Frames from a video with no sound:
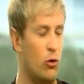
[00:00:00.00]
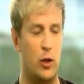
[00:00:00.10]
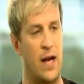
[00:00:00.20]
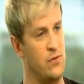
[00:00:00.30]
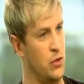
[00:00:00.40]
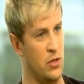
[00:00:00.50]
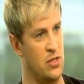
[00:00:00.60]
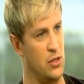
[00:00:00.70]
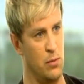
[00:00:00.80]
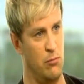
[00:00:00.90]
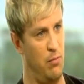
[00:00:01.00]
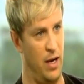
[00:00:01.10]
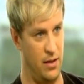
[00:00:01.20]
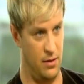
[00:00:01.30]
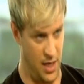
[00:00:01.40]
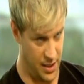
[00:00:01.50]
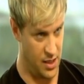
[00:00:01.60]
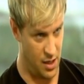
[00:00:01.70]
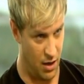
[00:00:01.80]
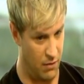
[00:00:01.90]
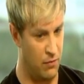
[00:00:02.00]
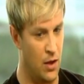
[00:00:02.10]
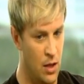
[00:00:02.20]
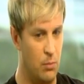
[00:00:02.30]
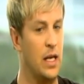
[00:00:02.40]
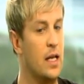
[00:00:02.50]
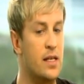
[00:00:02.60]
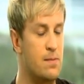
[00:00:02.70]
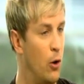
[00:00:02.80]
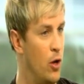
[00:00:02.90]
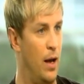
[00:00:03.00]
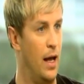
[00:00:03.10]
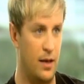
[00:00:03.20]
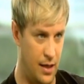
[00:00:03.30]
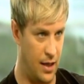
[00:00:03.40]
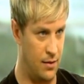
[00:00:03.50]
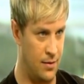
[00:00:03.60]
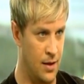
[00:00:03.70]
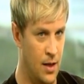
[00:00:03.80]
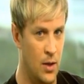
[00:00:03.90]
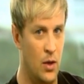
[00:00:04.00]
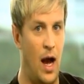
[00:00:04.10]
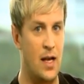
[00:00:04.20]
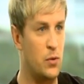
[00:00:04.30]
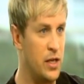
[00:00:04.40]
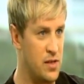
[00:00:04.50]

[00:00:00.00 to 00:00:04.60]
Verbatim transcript: whole lives were consumed by the idea of being in this boy band and as we